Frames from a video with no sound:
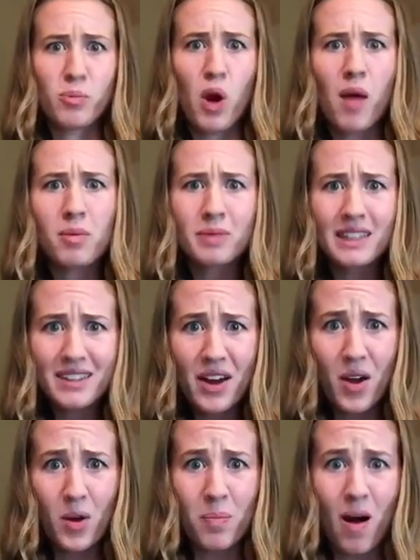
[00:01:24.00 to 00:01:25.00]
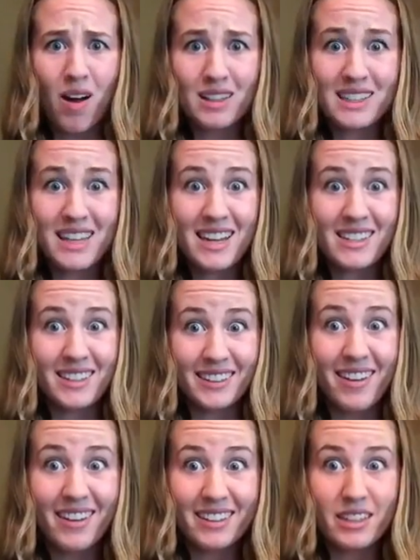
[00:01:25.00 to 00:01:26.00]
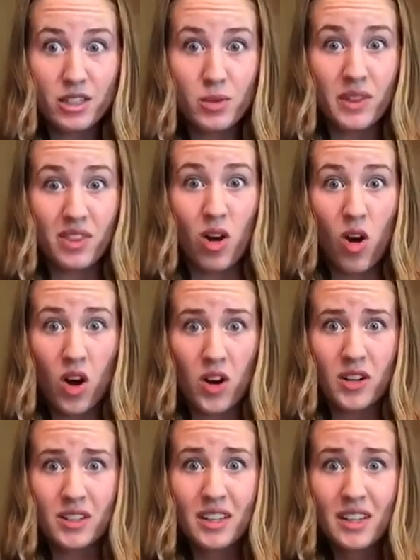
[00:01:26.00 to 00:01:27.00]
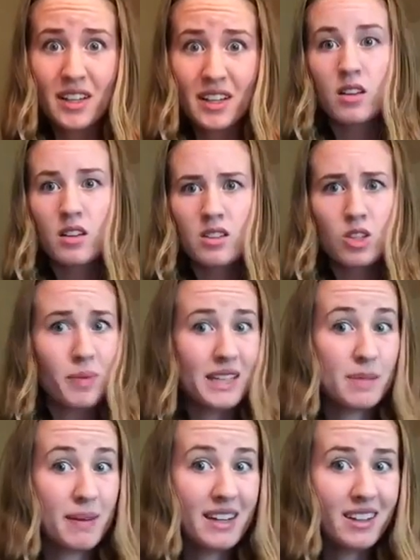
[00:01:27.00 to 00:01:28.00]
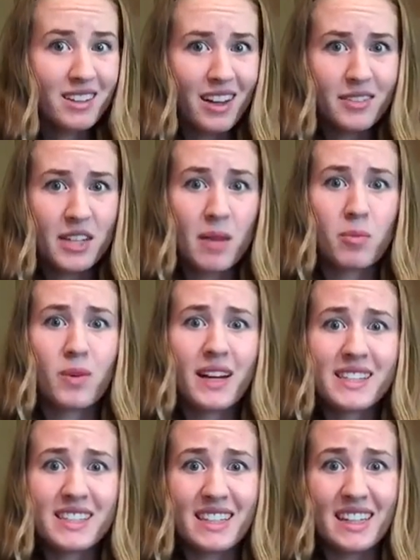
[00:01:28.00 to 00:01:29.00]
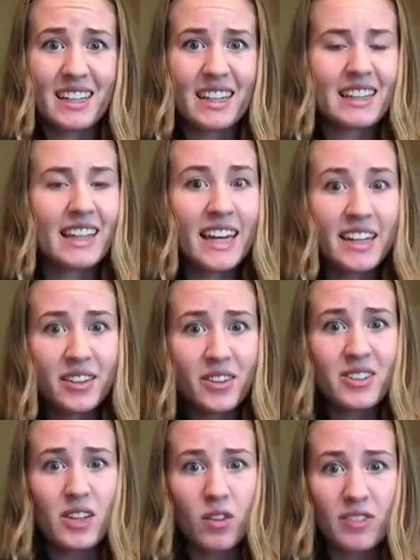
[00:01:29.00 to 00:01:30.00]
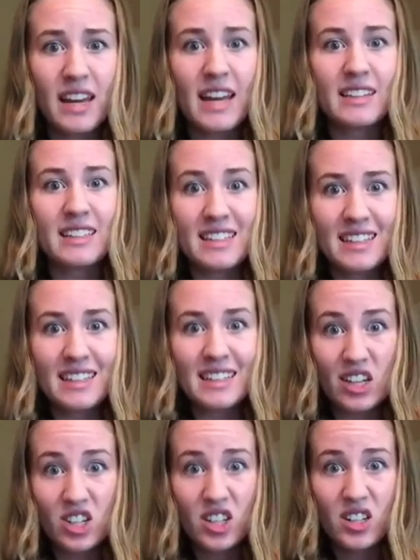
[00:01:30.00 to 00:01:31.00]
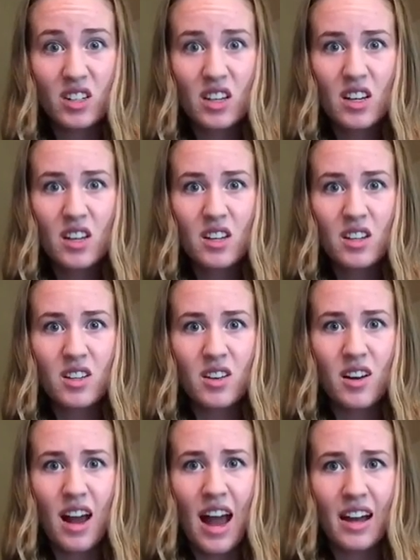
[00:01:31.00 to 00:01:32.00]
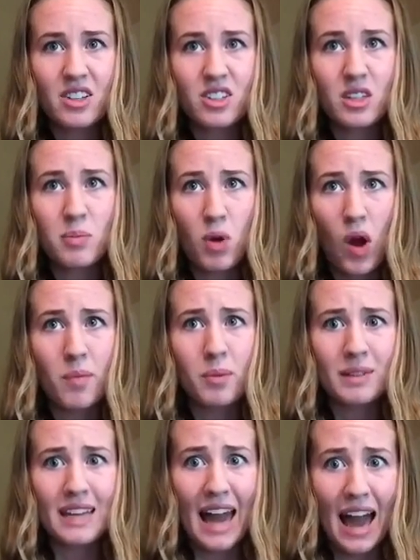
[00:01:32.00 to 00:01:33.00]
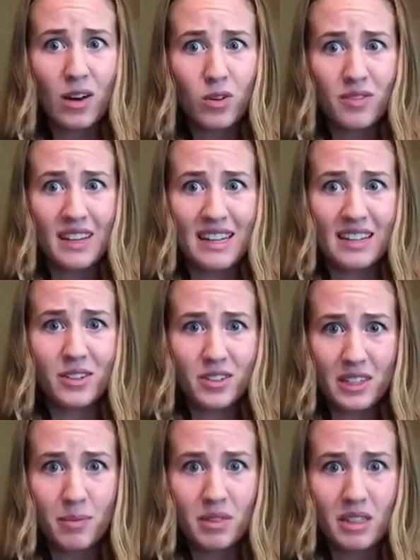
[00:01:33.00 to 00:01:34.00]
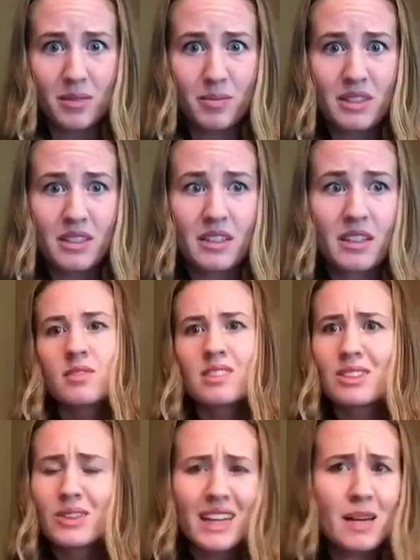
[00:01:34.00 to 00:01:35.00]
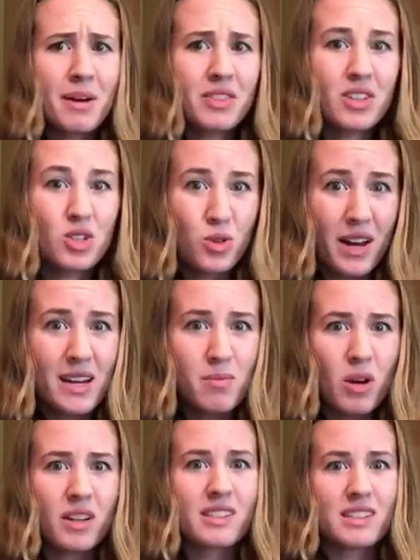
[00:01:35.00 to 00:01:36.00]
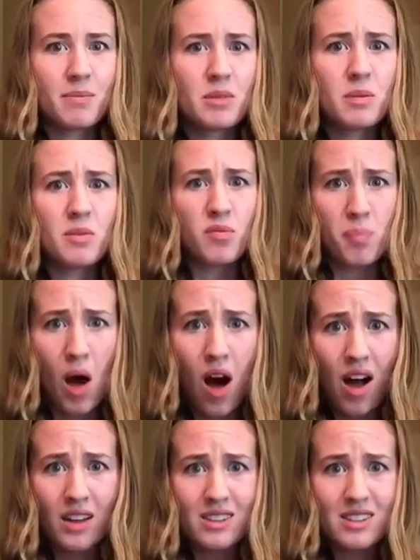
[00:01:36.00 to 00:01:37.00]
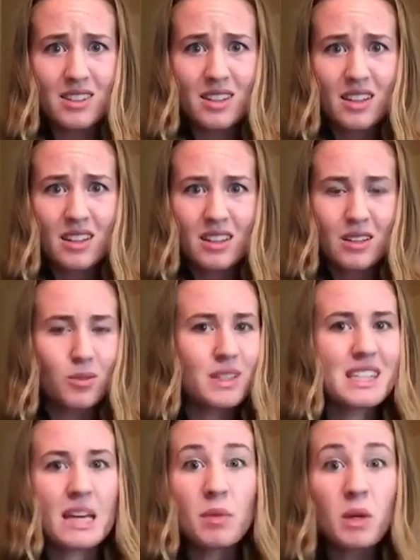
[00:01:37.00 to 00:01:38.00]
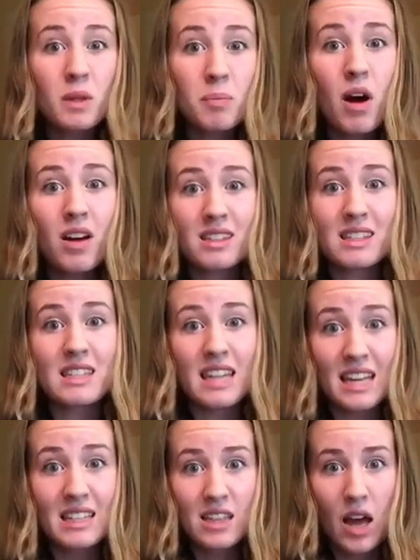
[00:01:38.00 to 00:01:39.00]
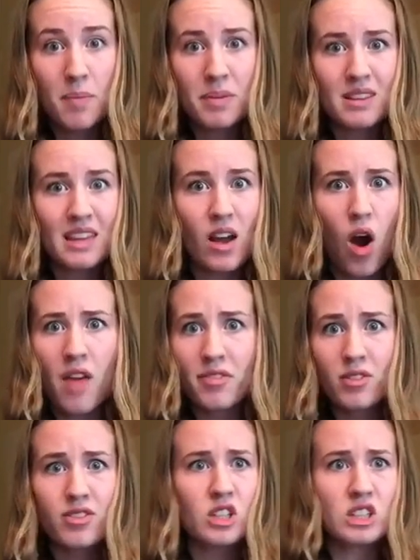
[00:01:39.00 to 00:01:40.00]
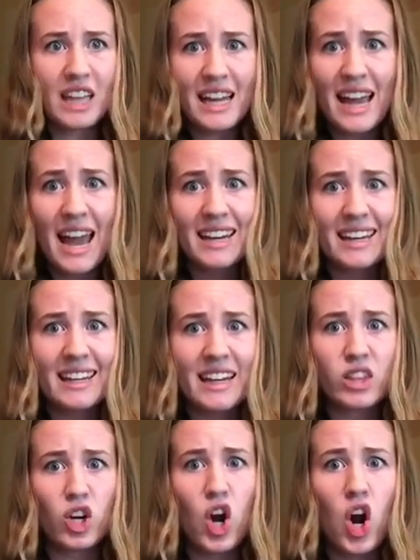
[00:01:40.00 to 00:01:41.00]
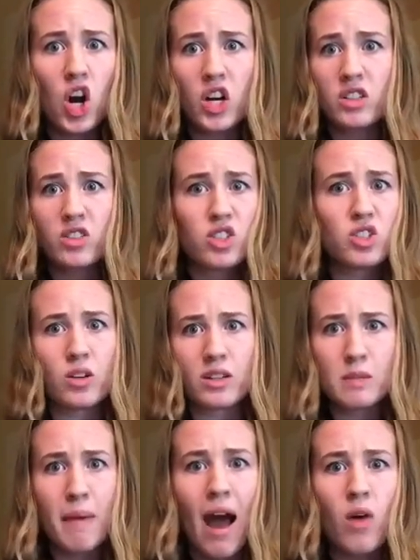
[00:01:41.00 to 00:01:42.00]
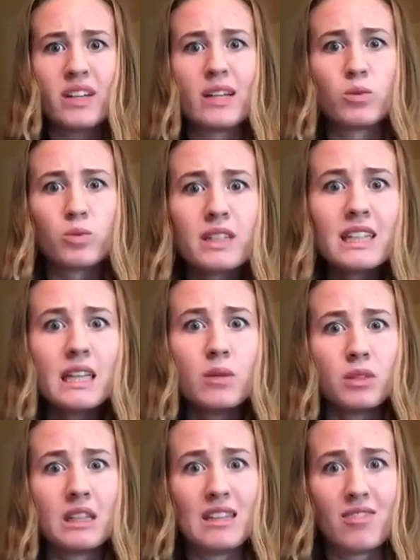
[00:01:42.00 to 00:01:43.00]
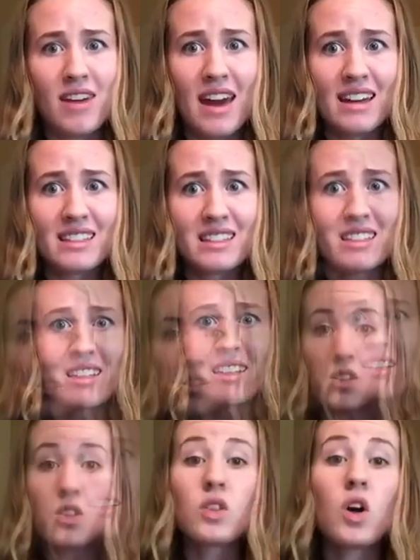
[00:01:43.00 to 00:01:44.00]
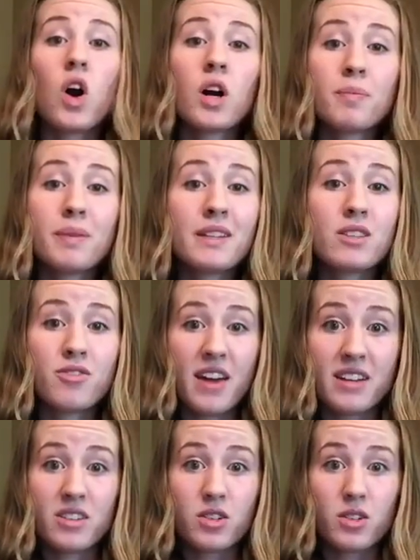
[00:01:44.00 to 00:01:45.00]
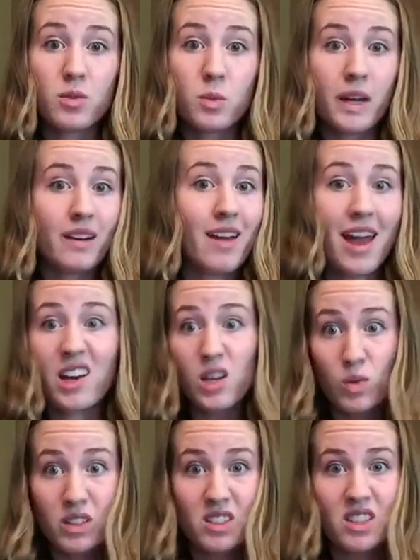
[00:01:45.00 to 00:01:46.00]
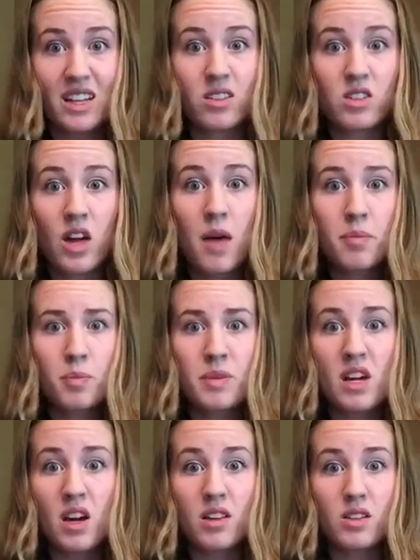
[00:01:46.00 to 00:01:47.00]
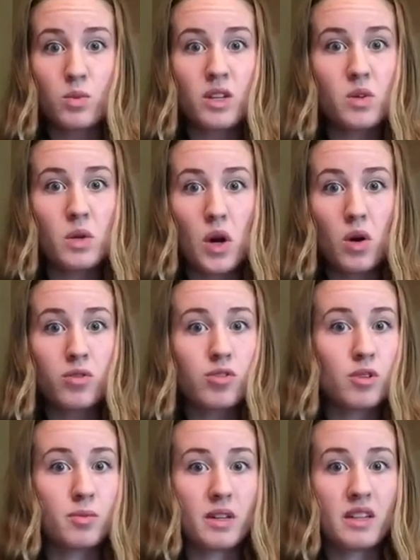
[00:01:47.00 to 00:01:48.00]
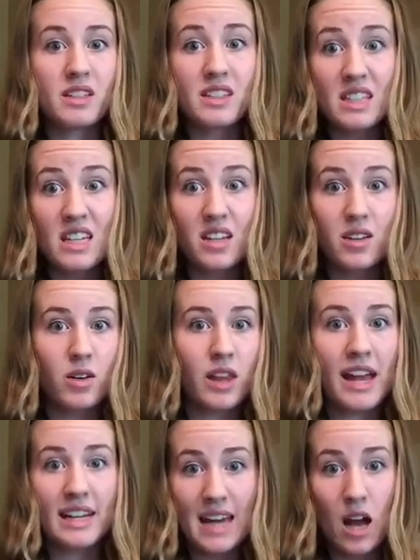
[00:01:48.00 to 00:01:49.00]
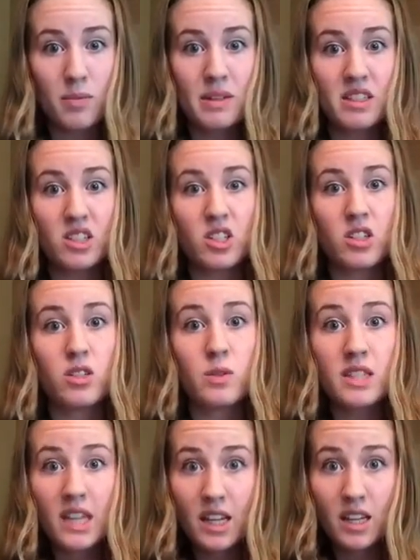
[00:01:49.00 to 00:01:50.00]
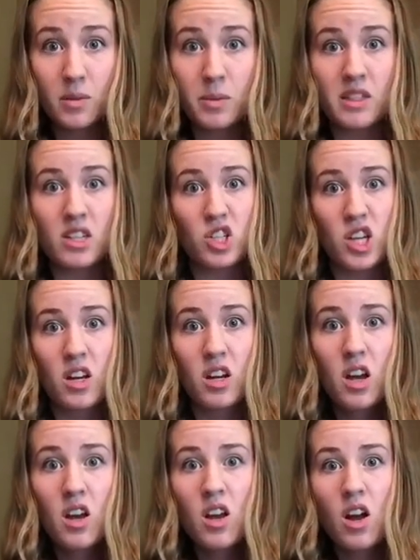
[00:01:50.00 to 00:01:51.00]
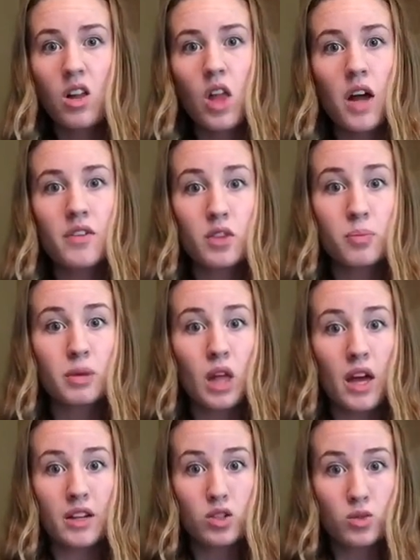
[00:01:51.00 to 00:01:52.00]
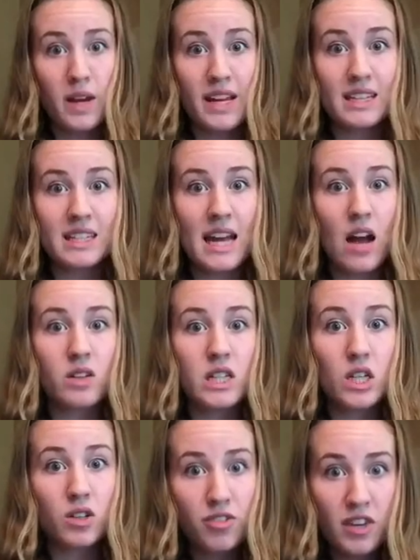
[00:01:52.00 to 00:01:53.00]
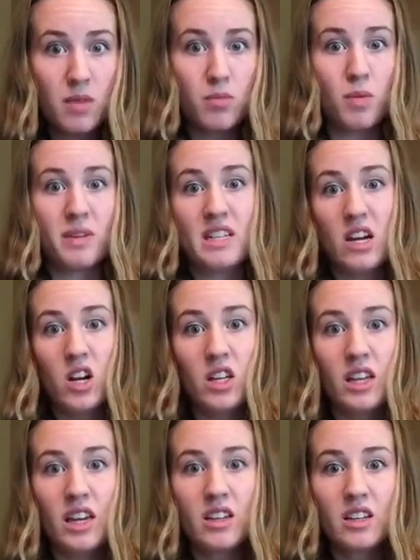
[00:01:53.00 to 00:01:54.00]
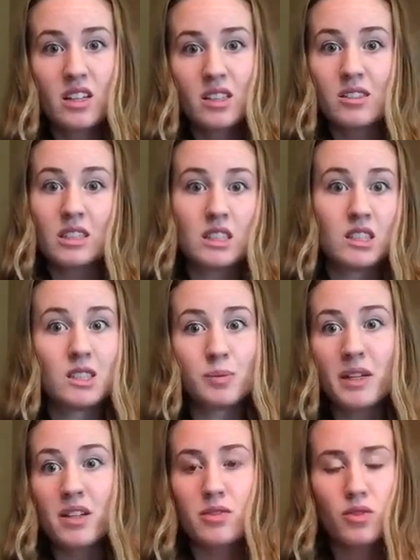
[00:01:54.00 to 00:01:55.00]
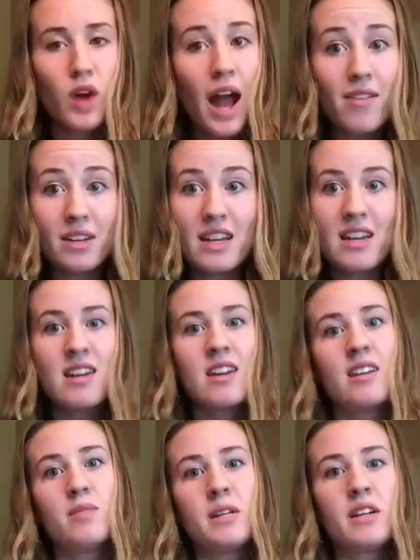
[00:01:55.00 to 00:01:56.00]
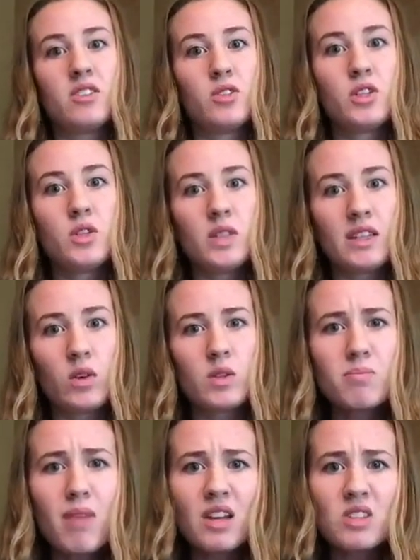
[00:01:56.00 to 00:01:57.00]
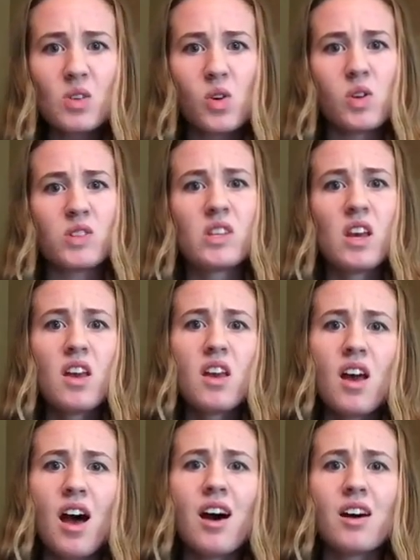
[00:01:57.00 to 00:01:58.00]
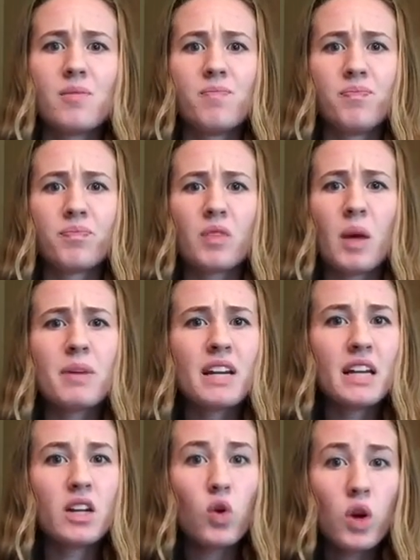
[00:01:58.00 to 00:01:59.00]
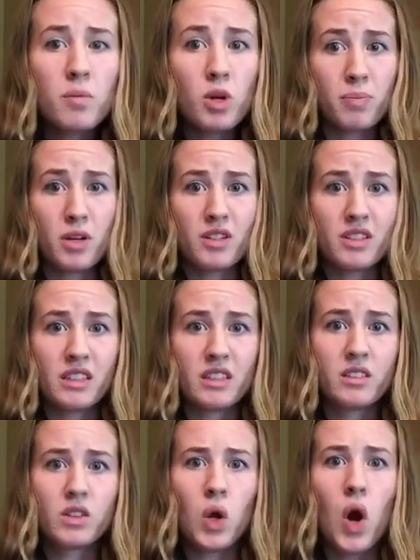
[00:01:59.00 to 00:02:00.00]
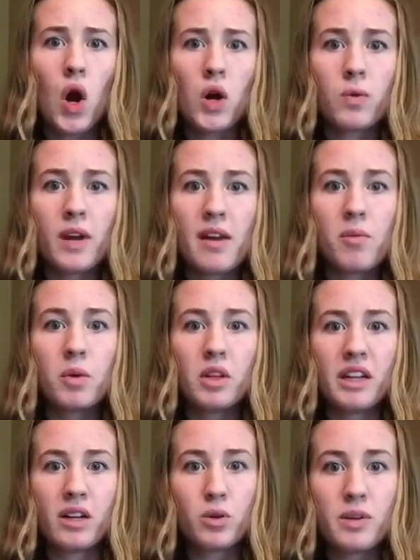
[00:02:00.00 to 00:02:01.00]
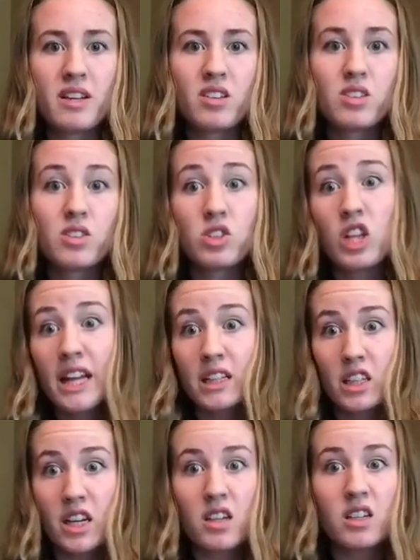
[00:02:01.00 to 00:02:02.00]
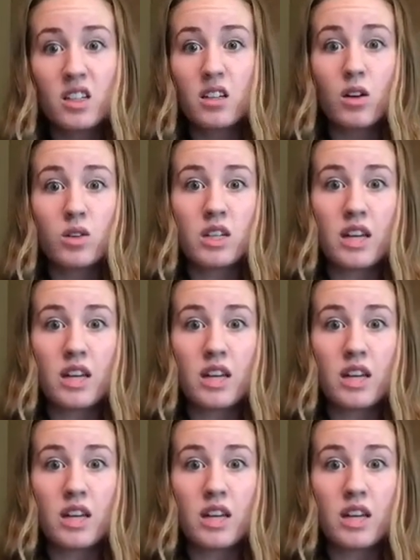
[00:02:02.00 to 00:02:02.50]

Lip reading: you probably know, POTS has a lot to do with the heart. So by spending a lot of time resting and letting yourself get deconditioned, you're actually probably aggravating your symptoms. So think about the trademark symptom of POTS. When someone with POTS stands up, they often feel lightheaded and their heart just starts pounding really, really fast. So the heart beats faster when anyone stands up, because when you go from a seated or laying down position to a standing position, a lot of the blood drains down to your feet momentarily. This is because of gravity and because you're using those muscles. But in a normal person, the heart rate will increase slightly, to